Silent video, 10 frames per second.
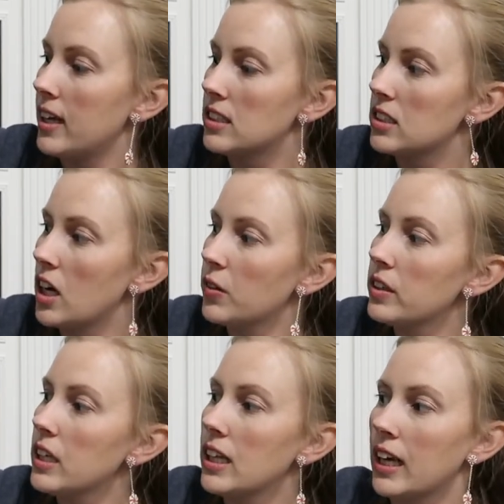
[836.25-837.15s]
It's not
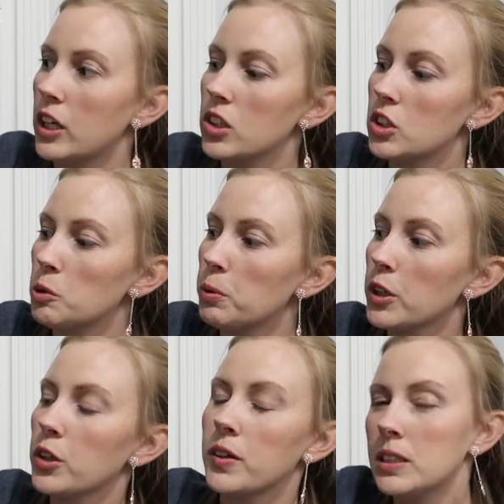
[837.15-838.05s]
really like super
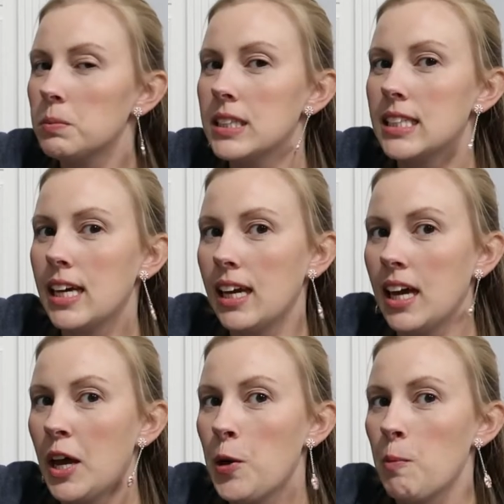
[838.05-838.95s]
Christmassy,
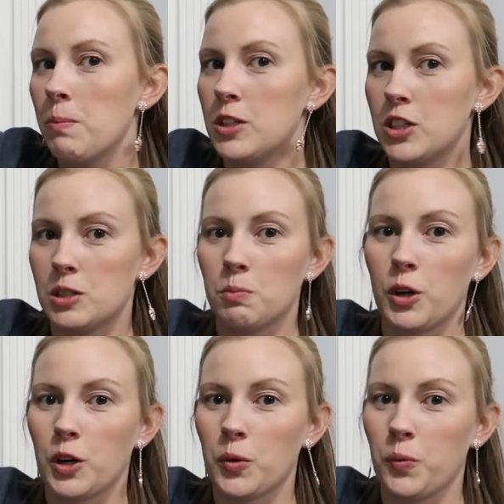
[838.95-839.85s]
but just
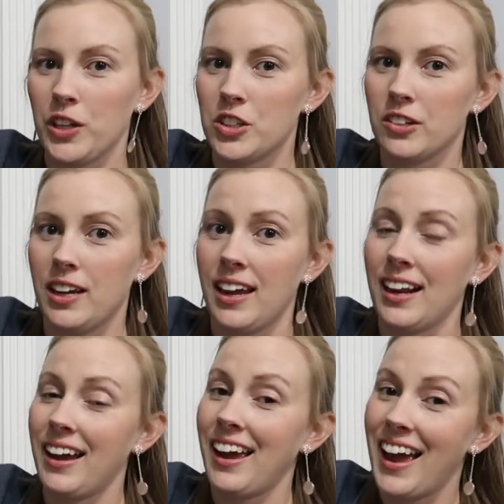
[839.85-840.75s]
more wintry,
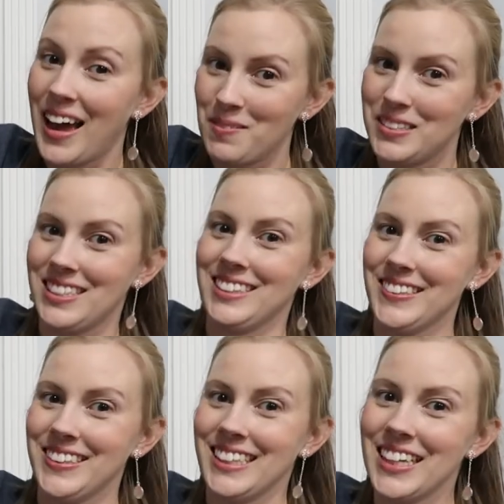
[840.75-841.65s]
and I
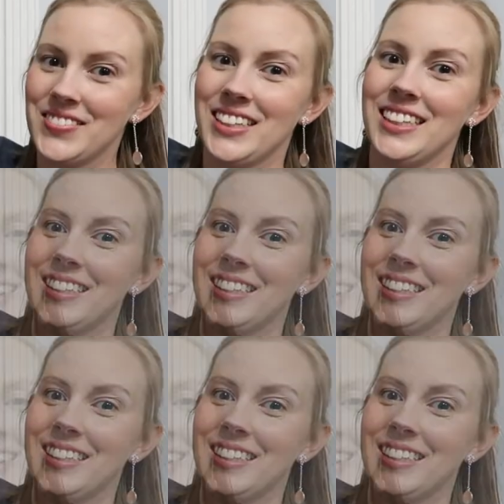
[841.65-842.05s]
absolutely love it.